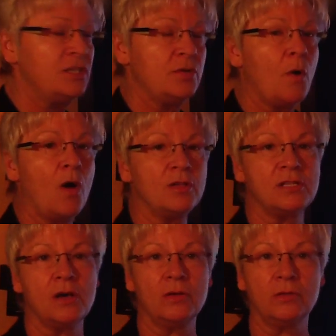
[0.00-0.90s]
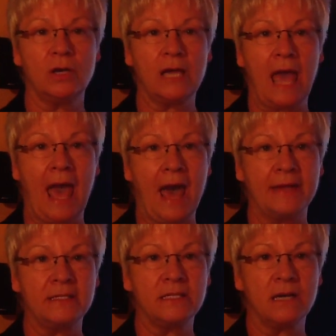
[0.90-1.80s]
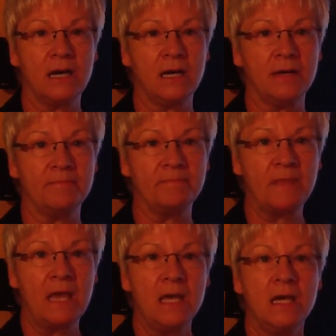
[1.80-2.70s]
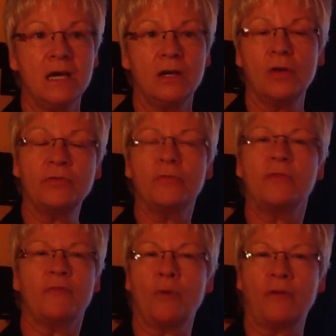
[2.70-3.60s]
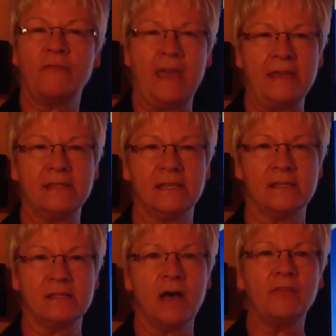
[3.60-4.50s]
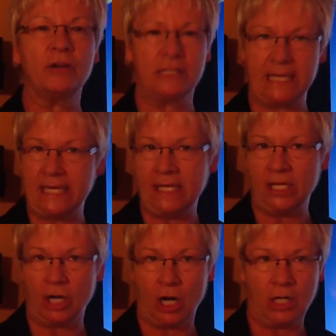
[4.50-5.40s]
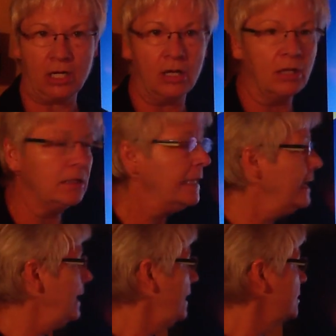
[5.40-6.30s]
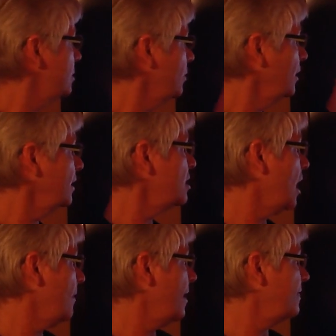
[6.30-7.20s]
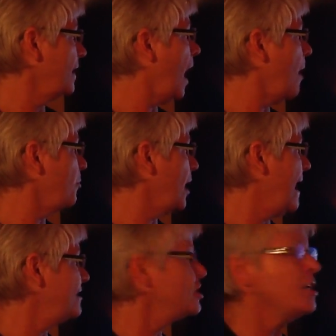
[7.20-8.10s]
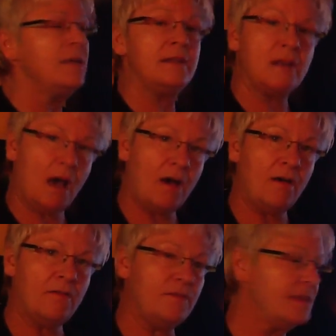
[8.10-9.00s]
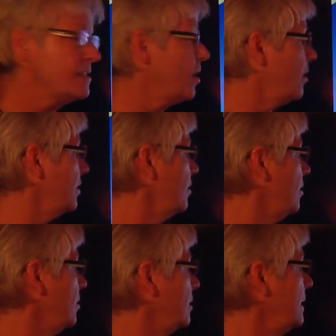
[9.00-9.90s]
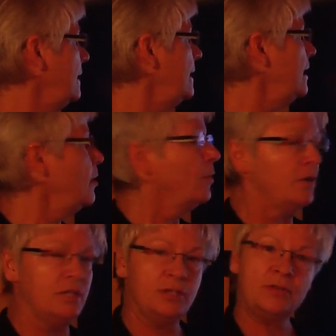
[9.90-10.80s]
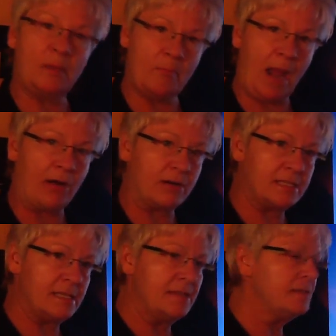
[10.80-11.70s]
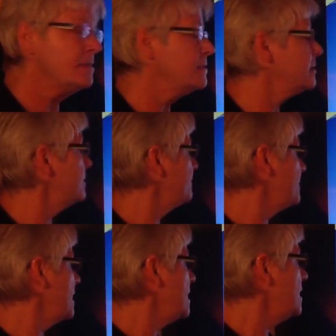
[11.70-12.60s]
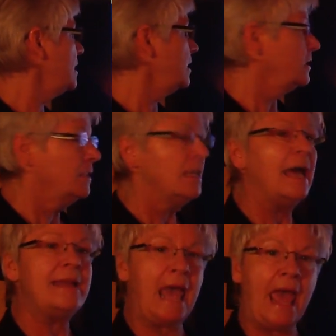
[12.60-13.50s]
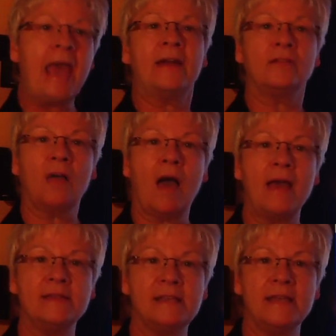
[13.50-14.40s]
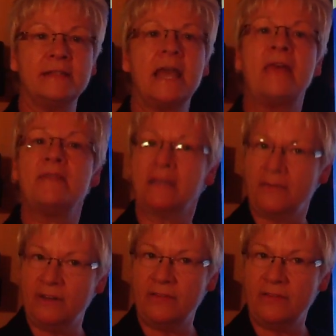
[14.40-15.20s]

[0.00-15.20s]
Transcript: to also look at, go through the 4 phases of critiquing an article. So we're going to talk about the comprehension of this article. We're going to do comparisons and analyze it and then give an